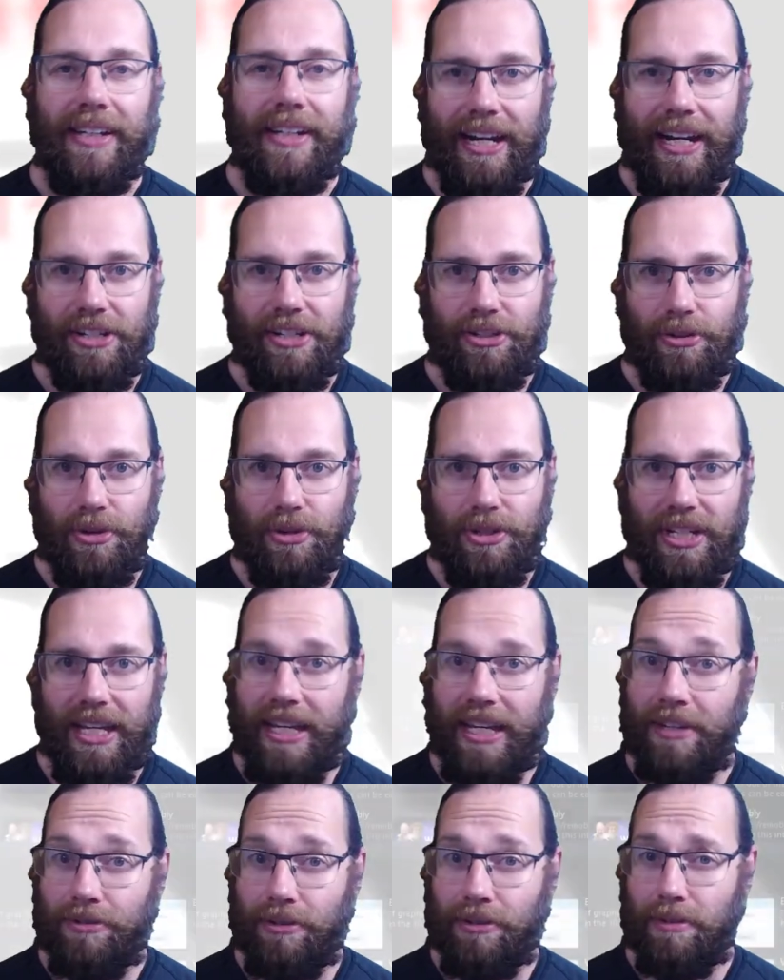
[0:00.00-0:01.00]
Alister Christie
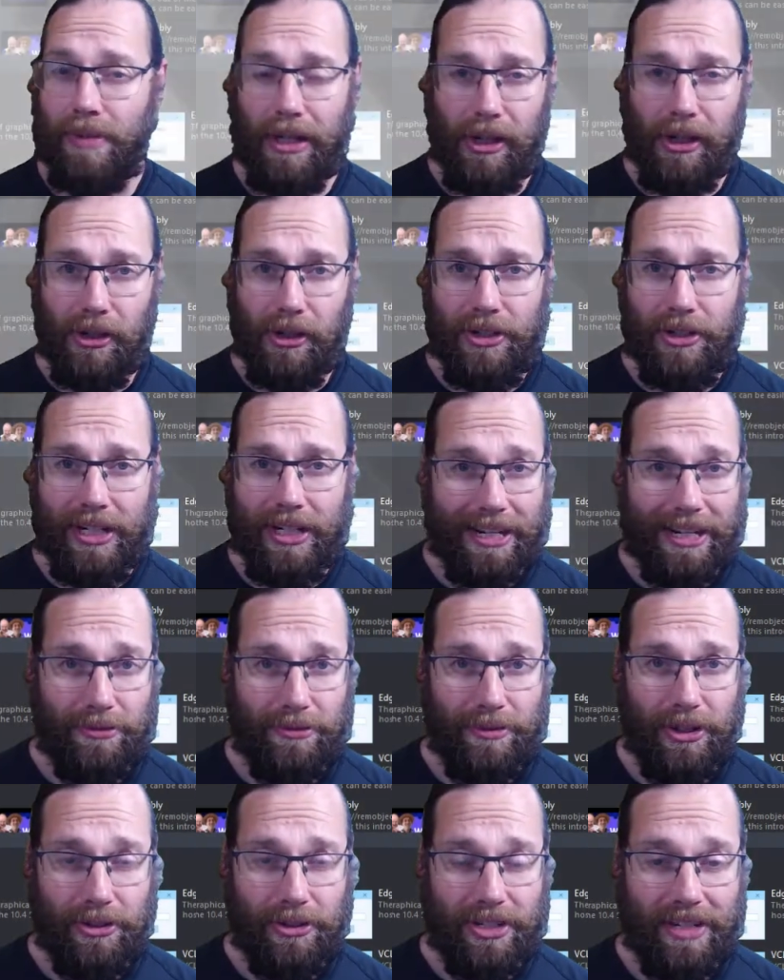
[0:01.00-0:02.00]
here from
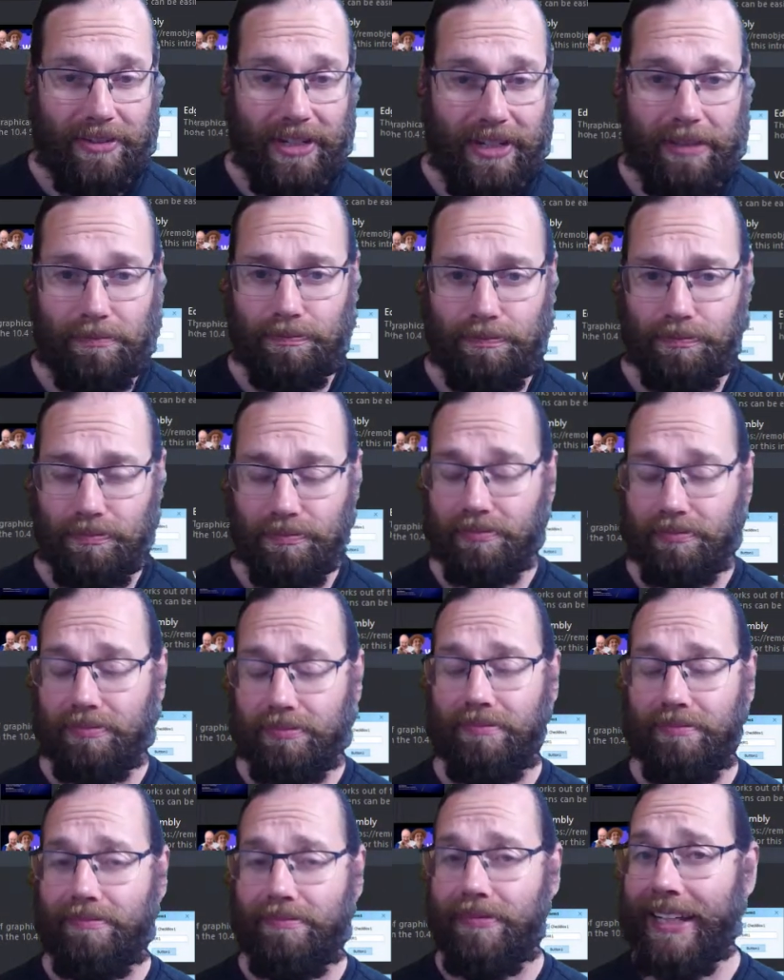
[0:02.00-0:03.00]
LearnDelphi.tv.
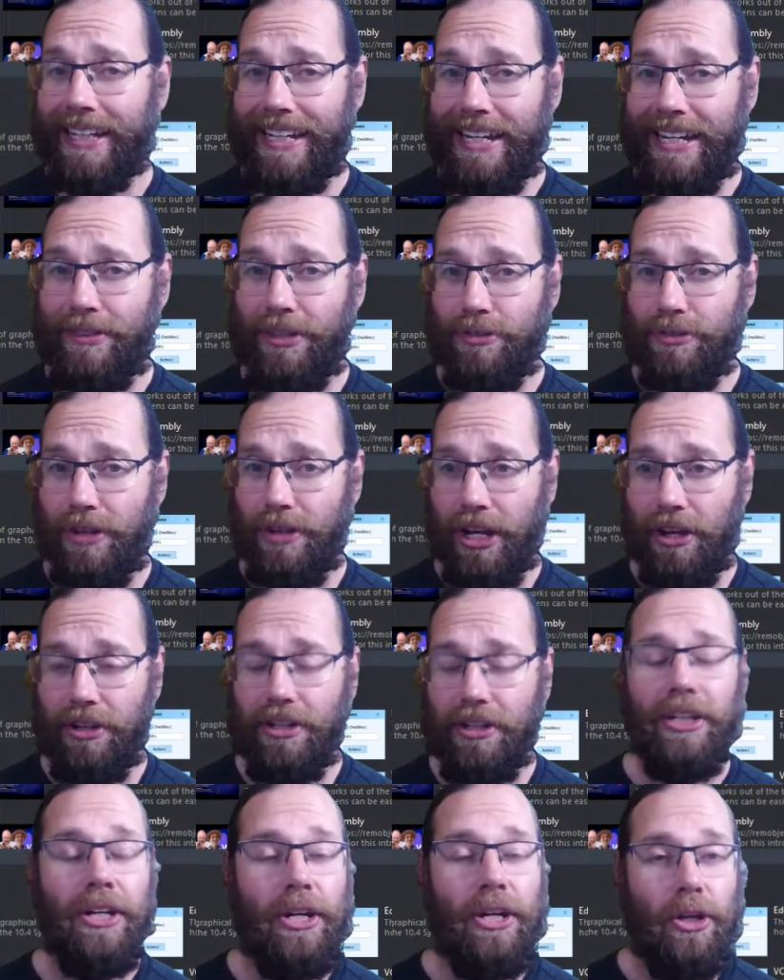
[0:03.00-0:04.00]
In this video,
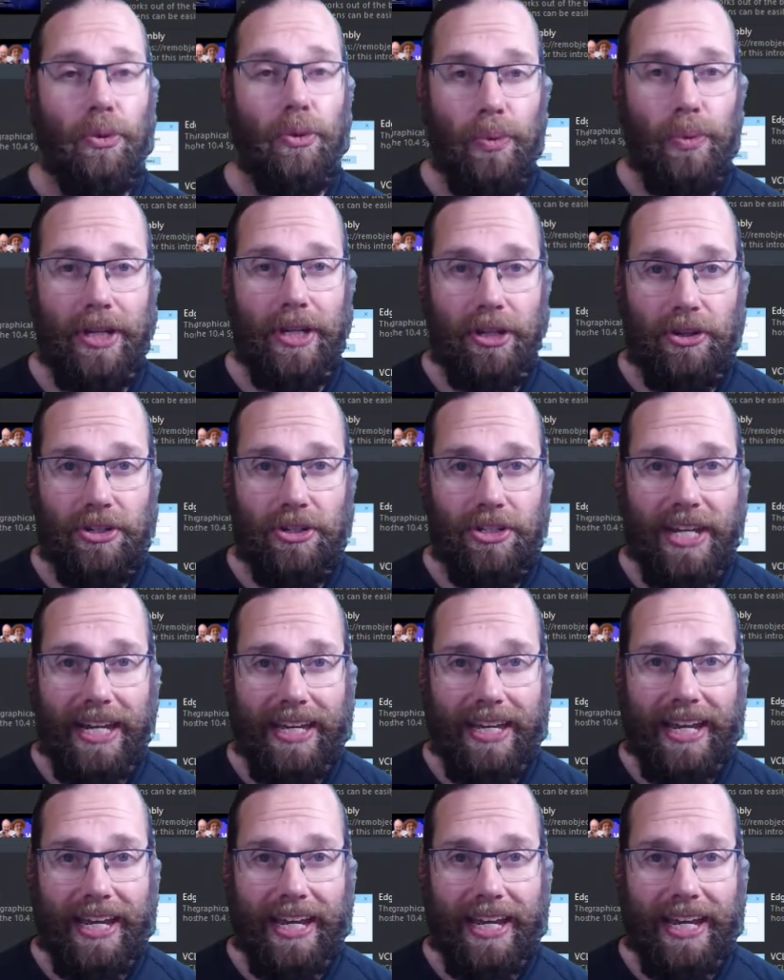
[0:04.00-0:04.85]
we are going to take